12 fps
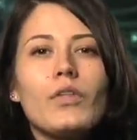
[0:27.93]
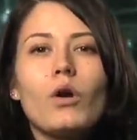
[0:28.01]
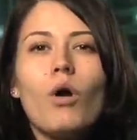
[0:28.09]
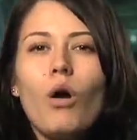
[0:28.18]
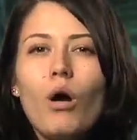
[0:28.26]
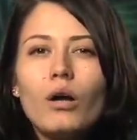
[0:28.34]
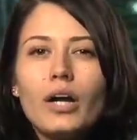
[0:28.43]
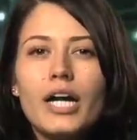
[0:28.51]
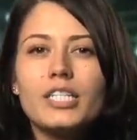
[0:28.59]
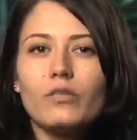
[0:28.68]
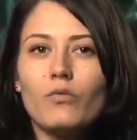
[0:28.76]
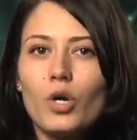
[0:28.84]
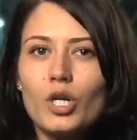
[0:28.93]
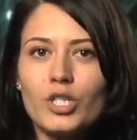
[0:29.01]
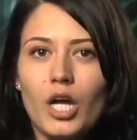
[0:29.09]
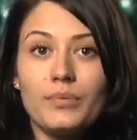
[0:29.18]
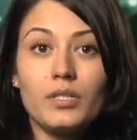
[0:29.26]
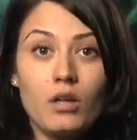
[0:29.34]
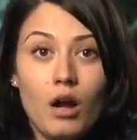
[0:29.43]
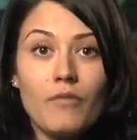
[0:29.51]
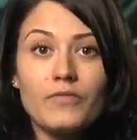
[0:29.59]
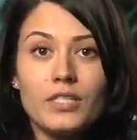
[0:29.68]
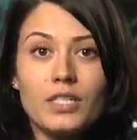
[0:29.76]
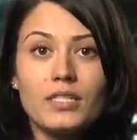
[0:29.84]
there are all kinds of workshops and
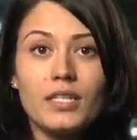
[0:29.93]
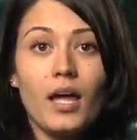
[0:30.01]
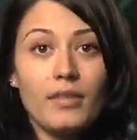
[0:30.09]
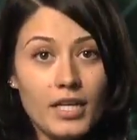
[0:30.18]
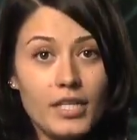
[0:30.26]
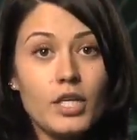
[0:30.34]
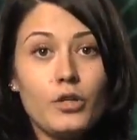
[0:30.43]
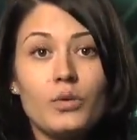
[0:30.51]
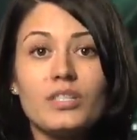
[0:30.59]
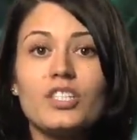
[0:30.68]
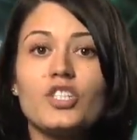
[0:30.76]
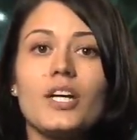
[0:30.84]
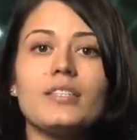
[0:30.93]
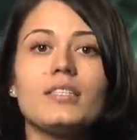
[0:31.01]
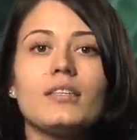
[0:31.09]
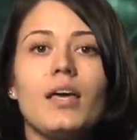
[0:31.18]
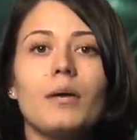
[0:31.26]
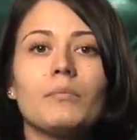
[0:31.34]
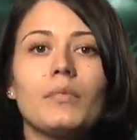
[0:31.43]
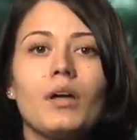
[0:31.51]
conferences and things that you can suggest to them.